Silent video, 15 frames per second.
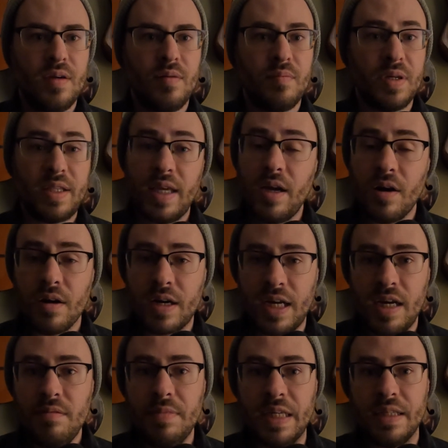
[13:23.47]
but they are
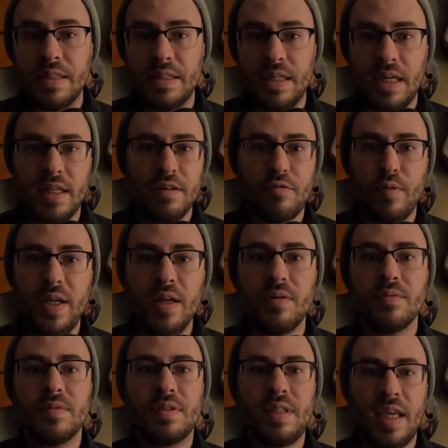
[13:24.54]
coming, and if we
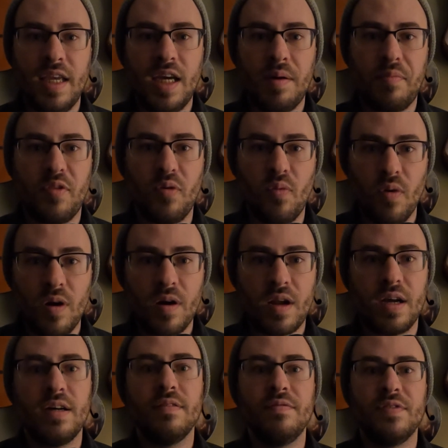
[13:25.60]
don't take up the work
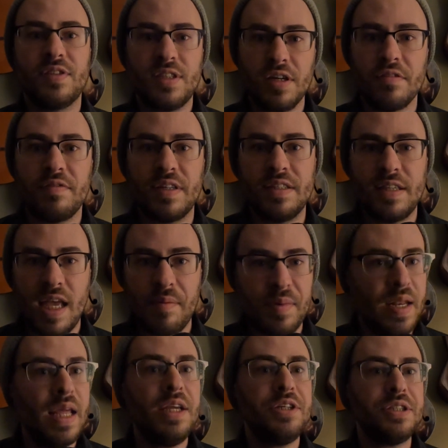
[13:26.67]
of
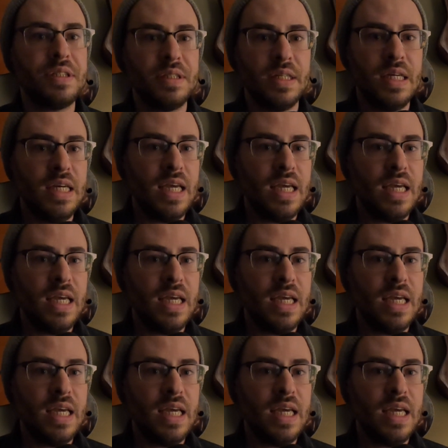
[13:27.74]
self-examination